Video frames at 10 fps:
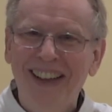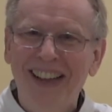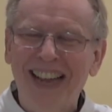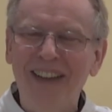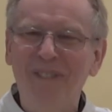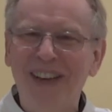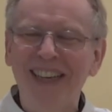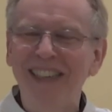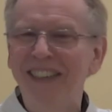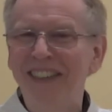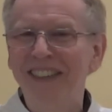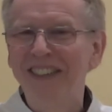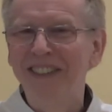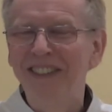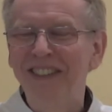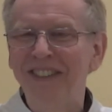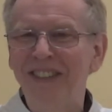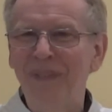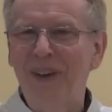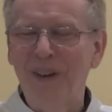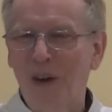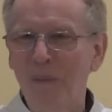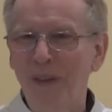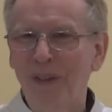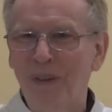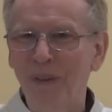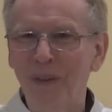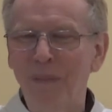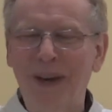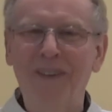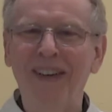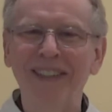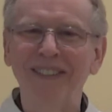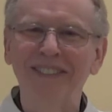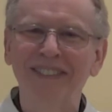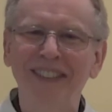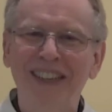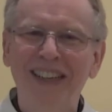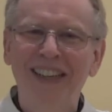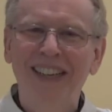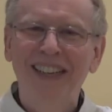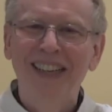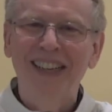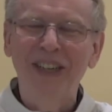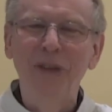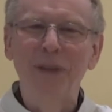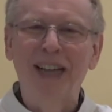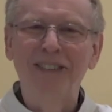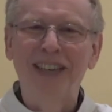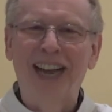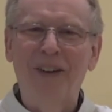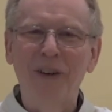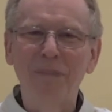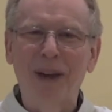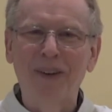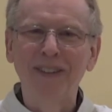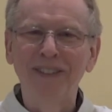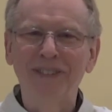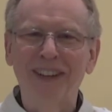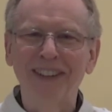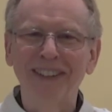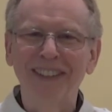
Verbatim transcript: And when she went home and told her parents, can you imagine how her parents felt?